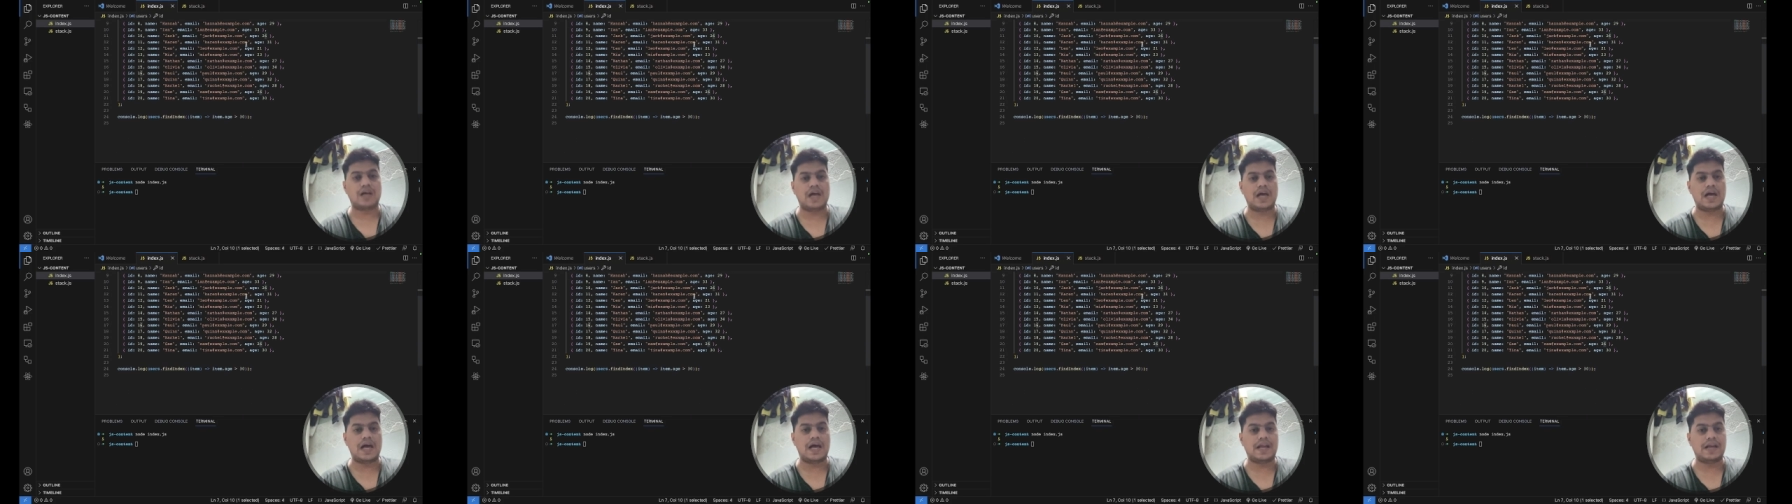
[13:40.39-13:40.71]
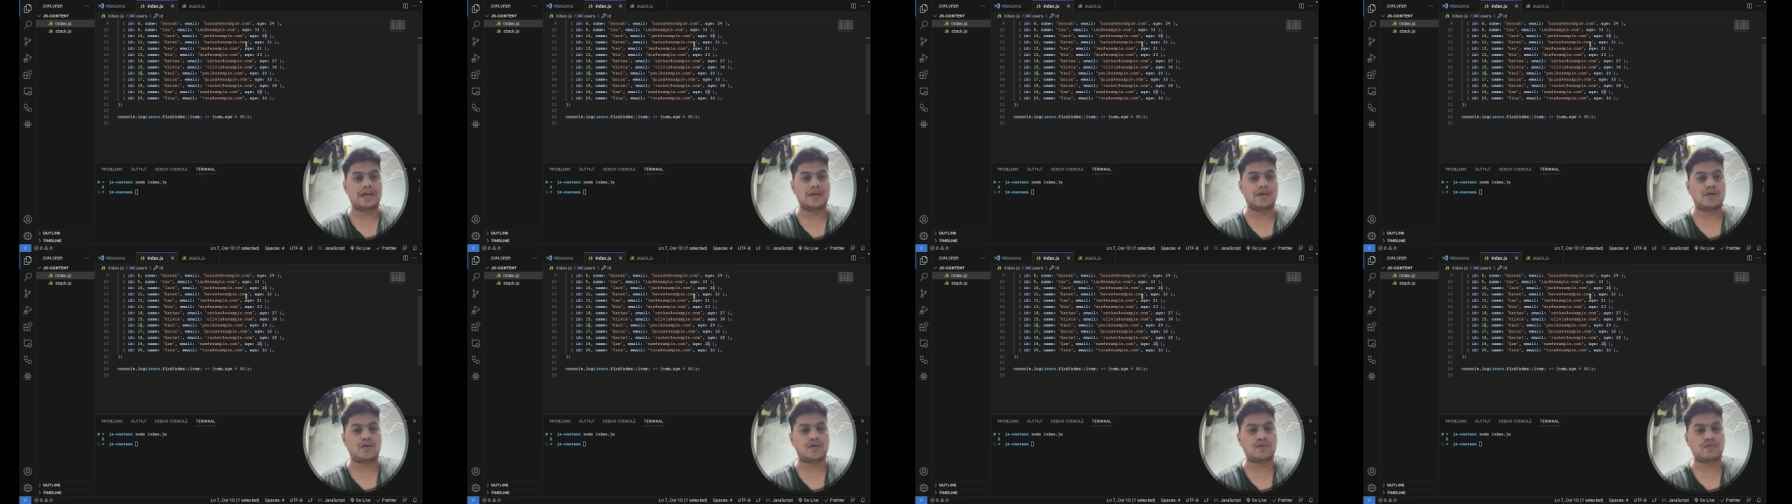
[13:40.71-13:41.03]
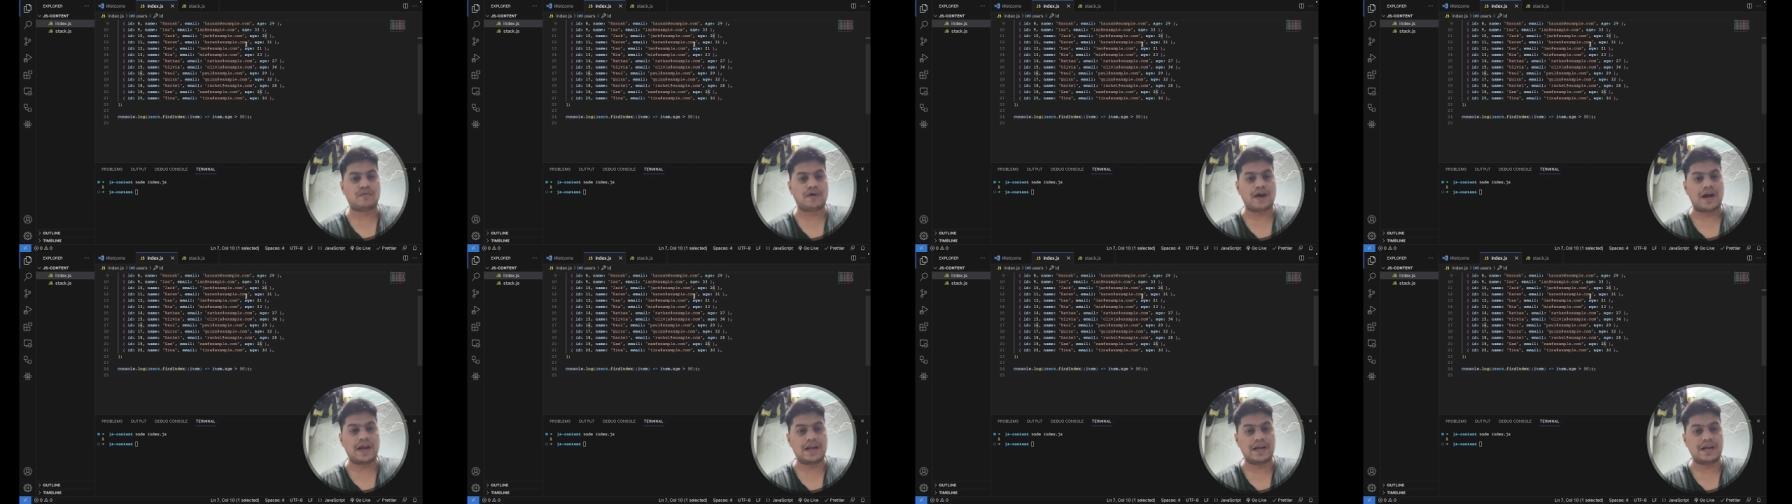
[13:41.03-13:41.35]
array dot
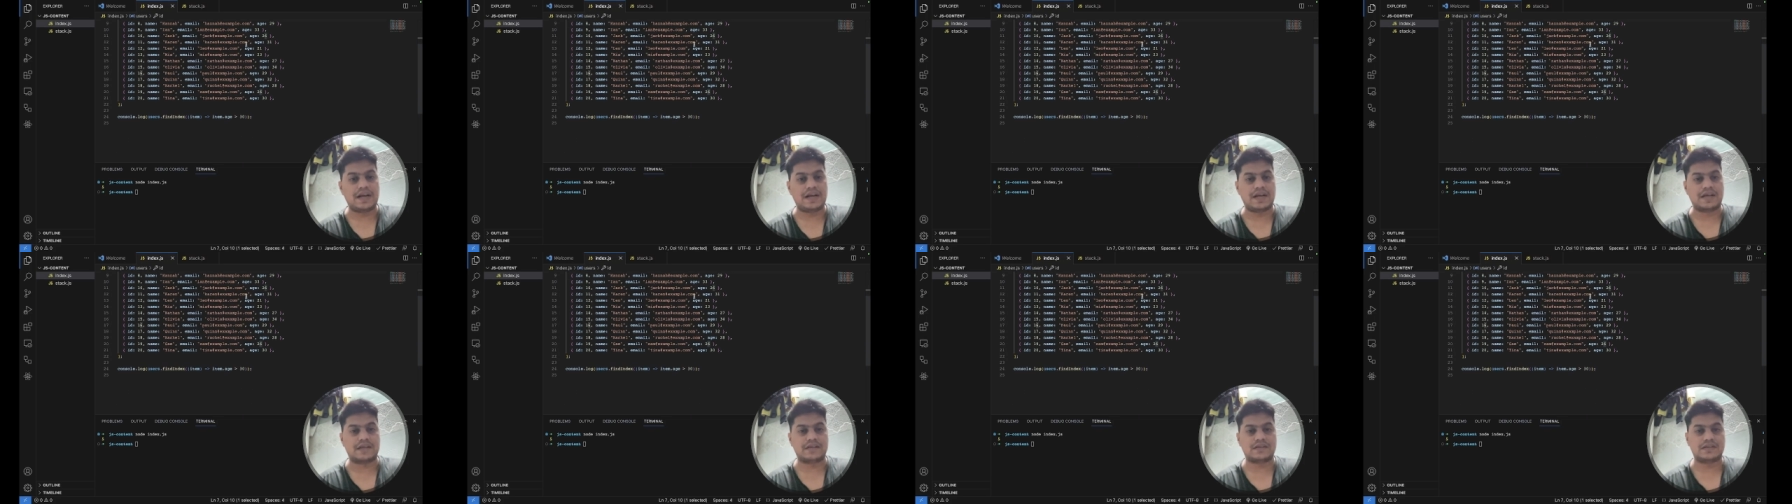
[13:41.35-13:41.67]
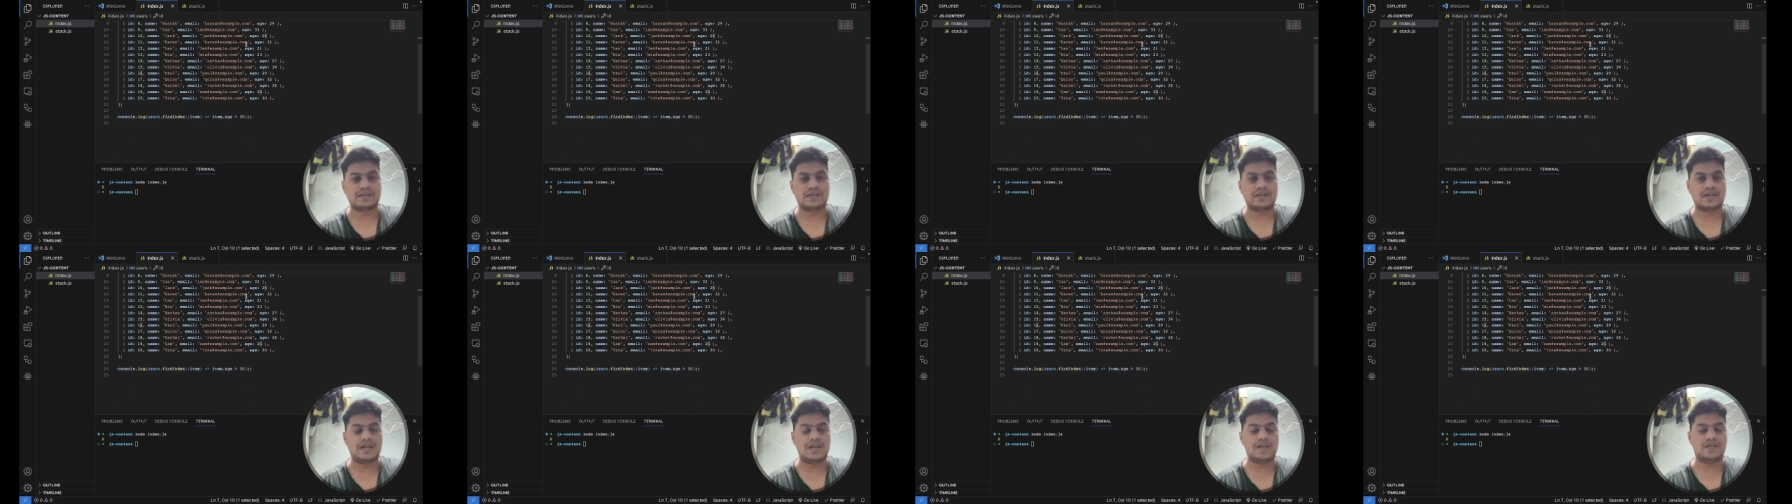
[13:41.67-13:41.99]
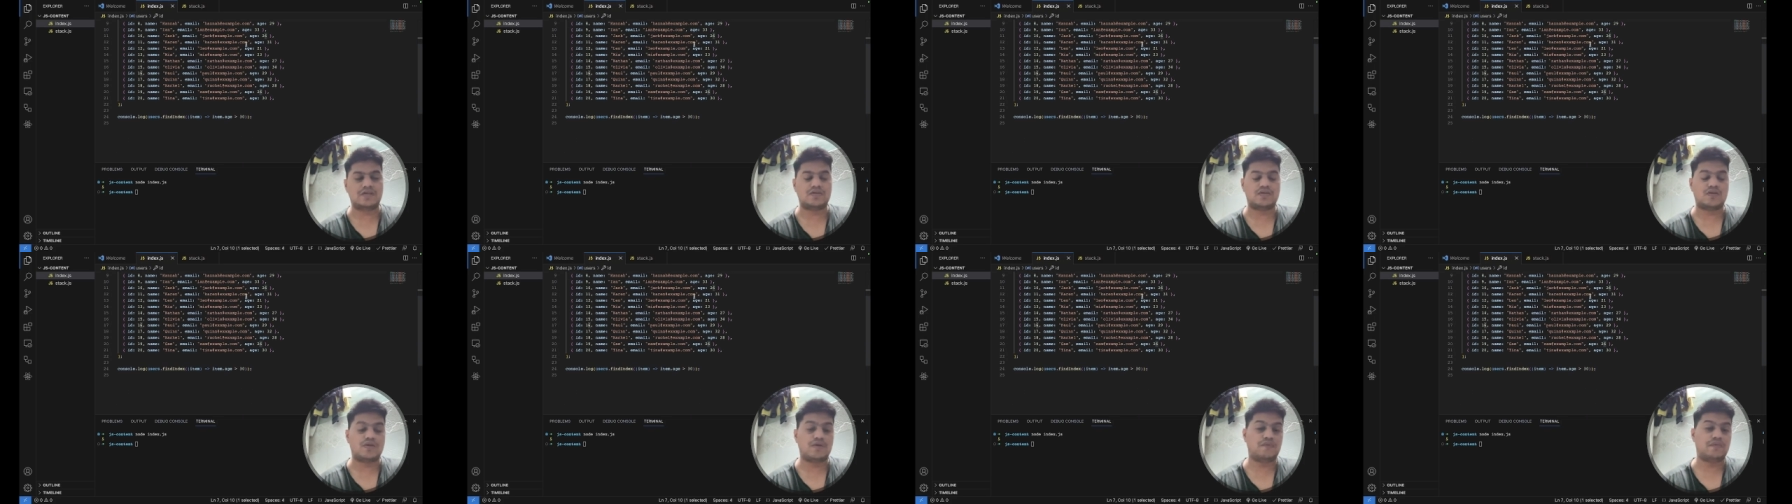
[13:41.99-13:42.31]
find index
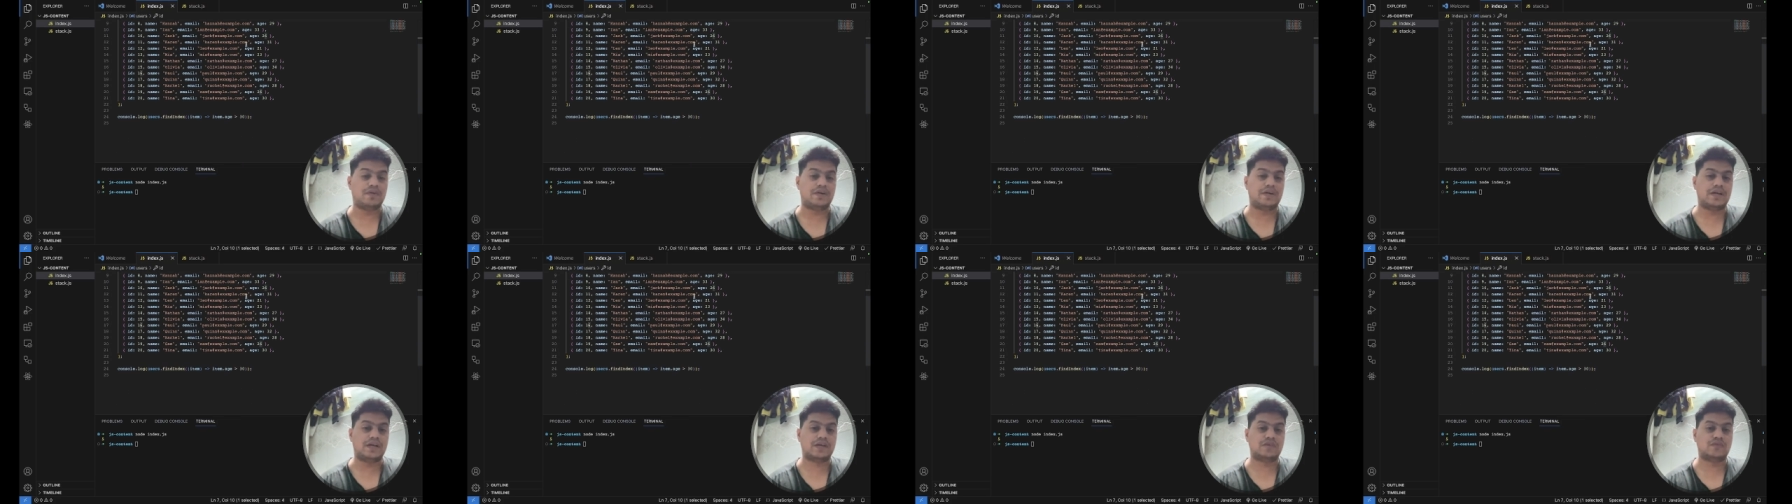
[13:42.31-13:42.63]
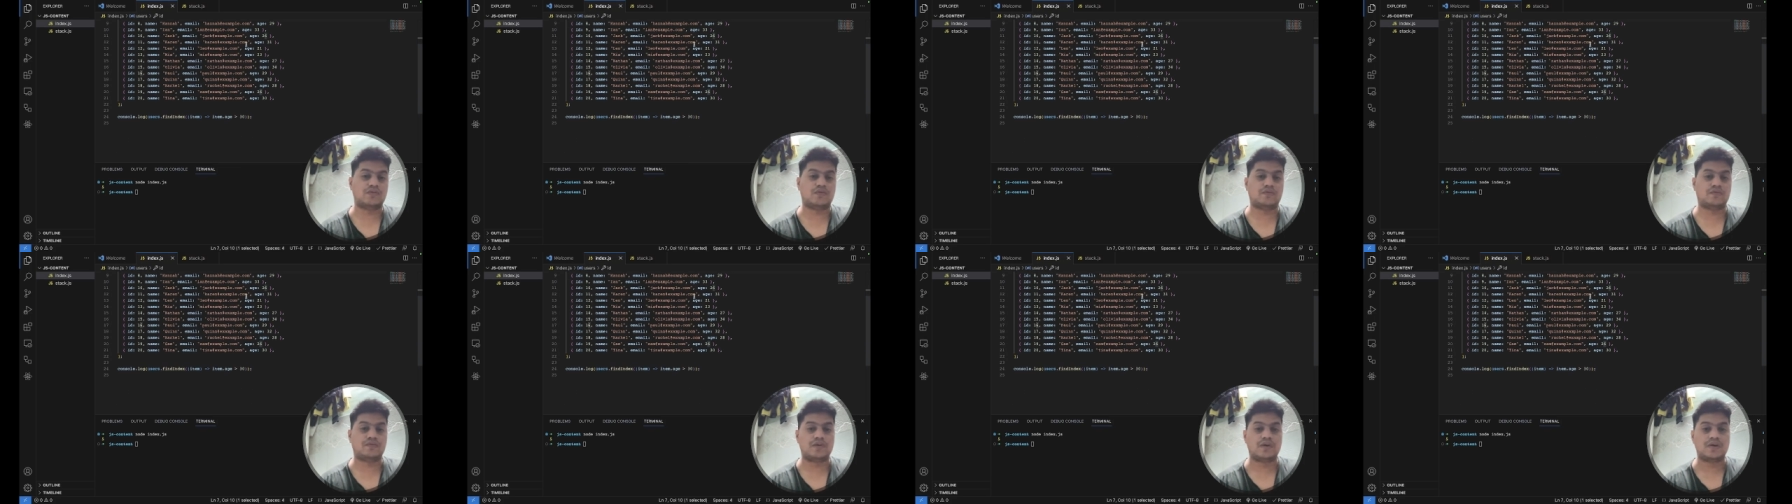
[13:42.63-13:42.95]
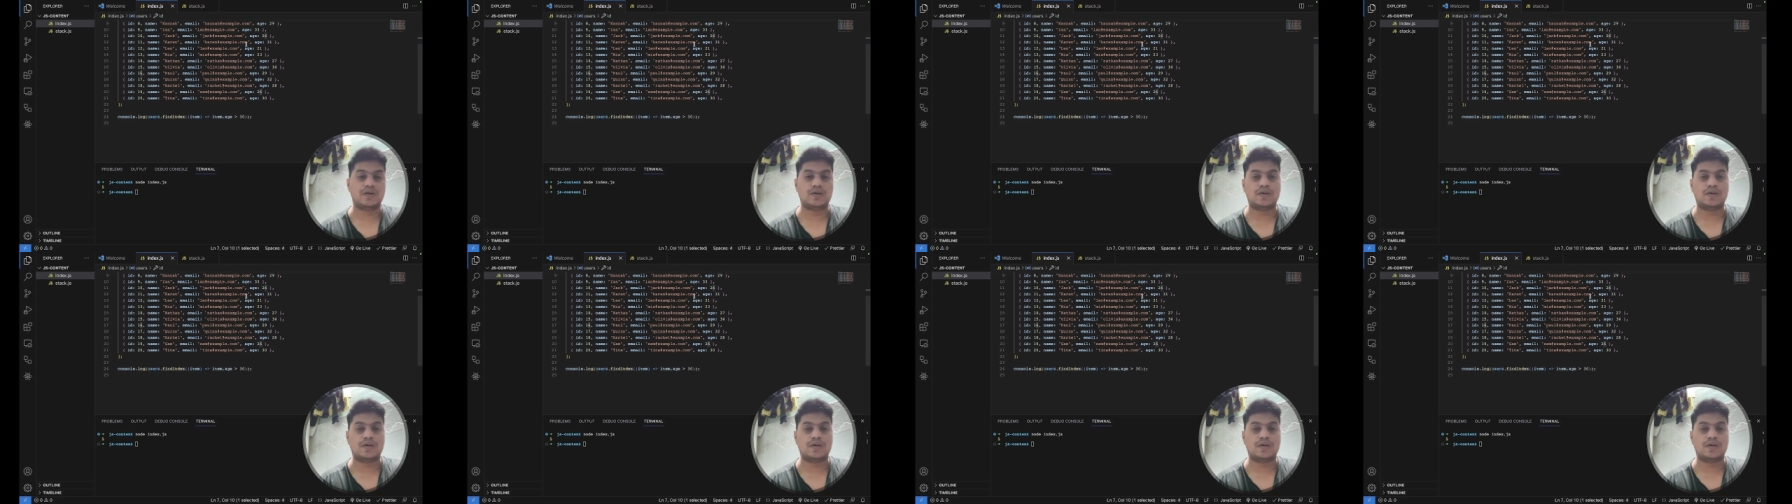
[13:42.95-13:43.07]
instead of index of,